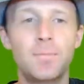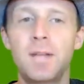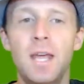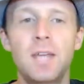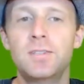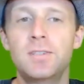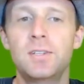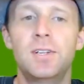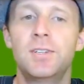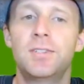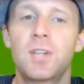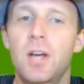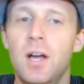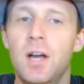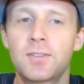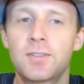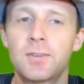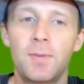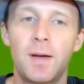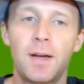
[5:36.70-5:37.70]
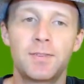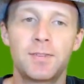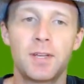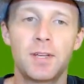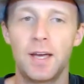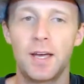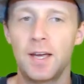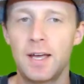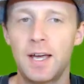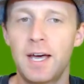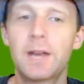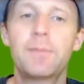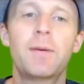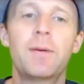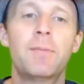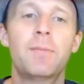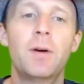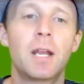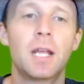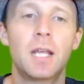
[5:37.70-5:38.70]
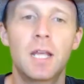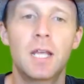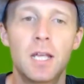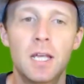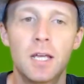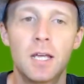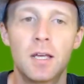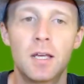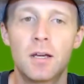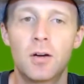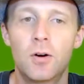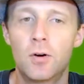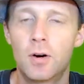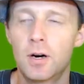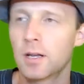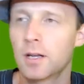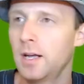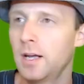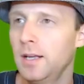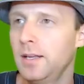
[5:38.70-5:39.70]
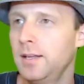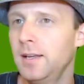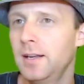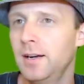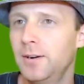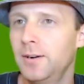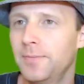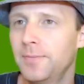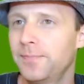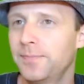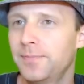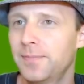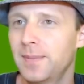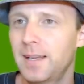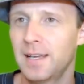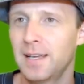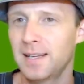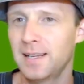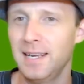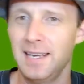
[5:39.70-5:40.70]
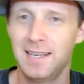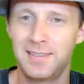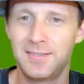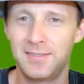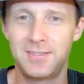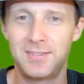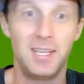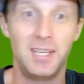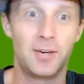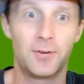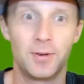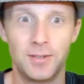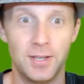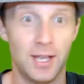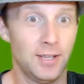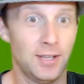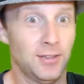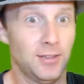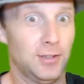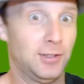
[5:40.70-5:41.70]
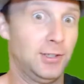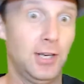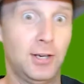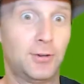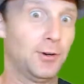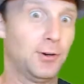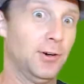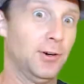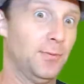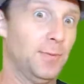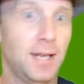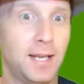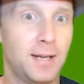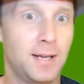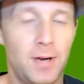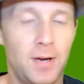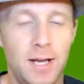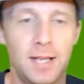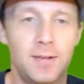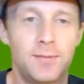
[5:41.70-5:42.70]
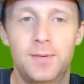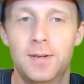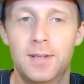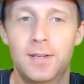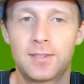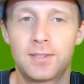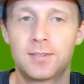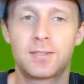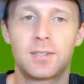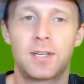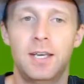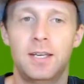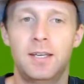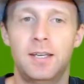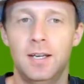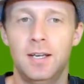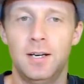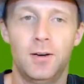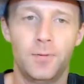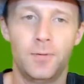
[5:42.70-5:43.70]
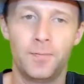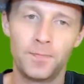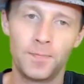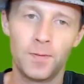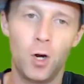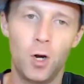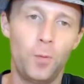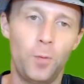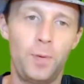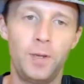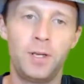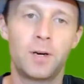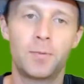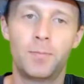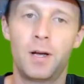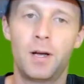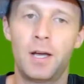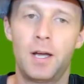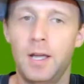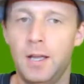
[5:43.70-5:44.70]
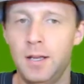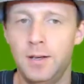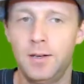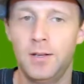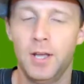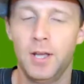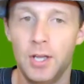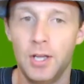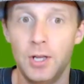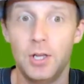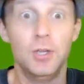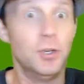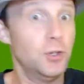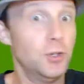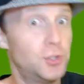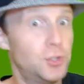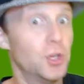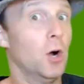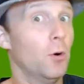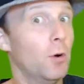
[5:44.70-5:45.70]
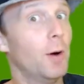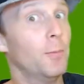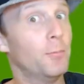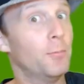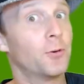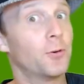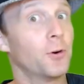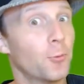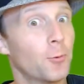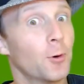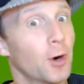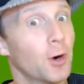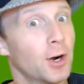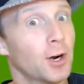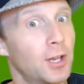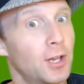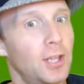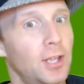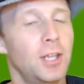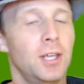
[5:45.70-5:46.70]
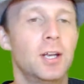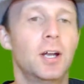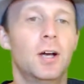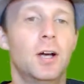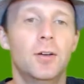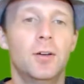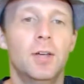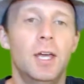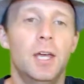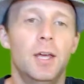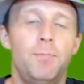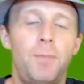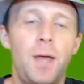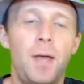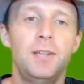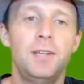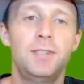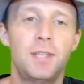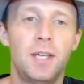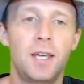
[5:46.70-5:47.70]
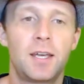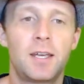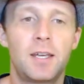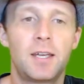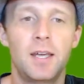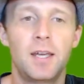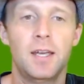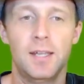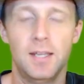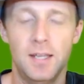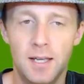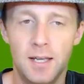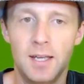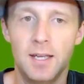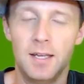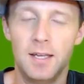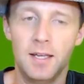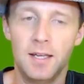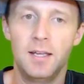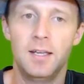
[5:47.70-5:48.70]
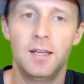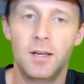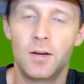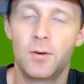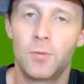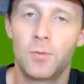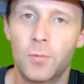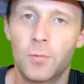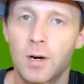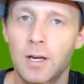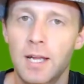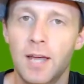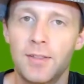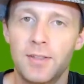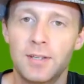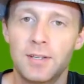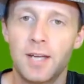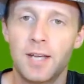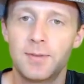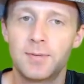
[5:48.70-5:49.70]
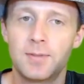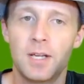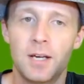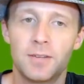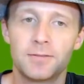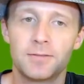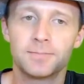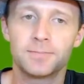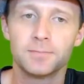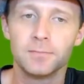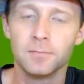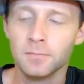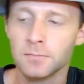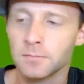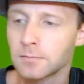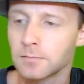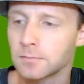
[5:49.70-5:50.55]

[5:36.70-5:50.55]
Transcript: some days it just talks about uh, how to make money or like you know not like secret like the secret of making money but it's, it's like you know open your mind show up for work you know basic uh, work ethic type stuff